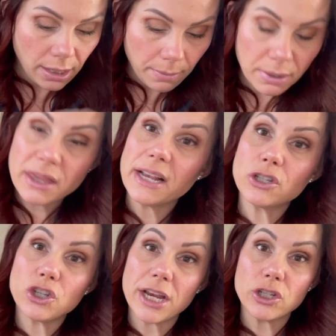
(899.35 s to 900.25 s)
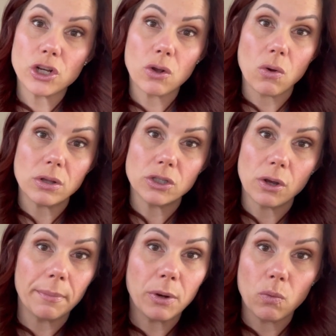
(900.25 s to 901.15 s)
but things change on cold, so
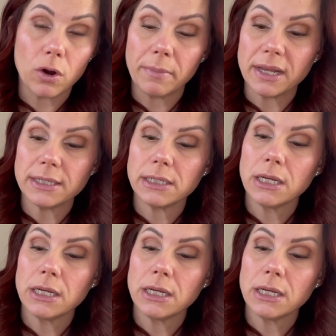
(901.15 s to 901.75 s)
I'm gonna warm it.